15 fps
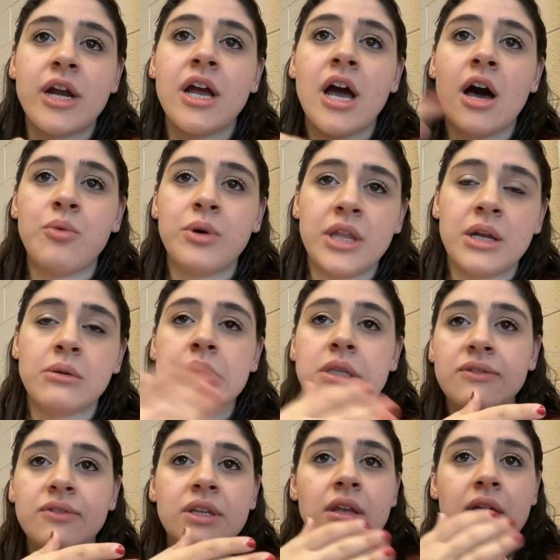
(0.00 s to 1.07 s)
got when they were
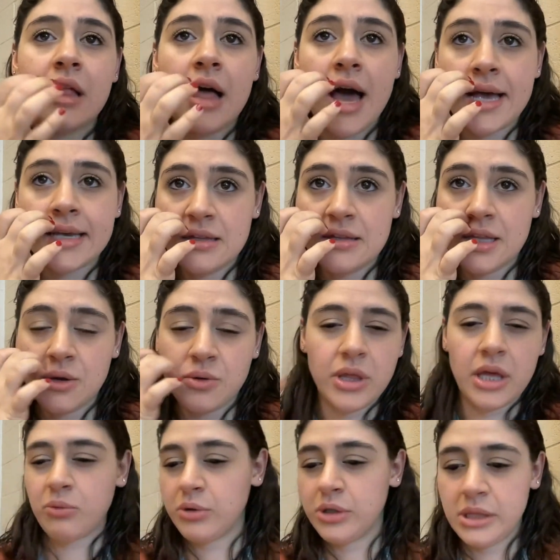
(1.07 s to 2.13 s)
leaving the class. They were
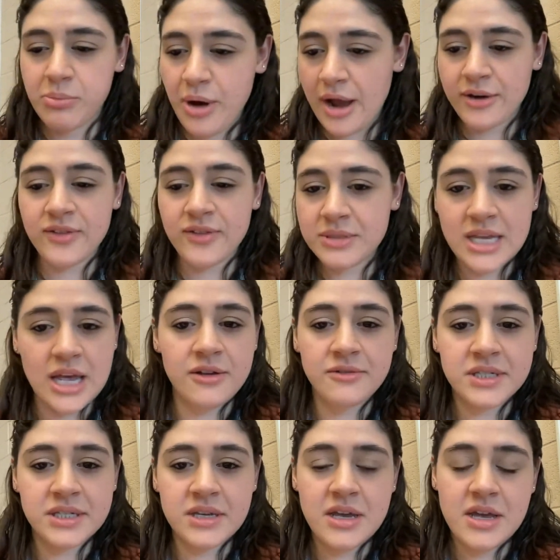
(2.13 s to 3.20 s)
like really proud of
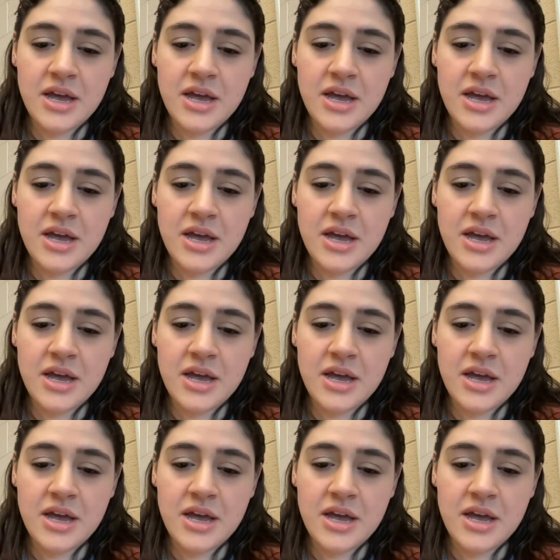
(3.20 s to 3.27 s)
themselves.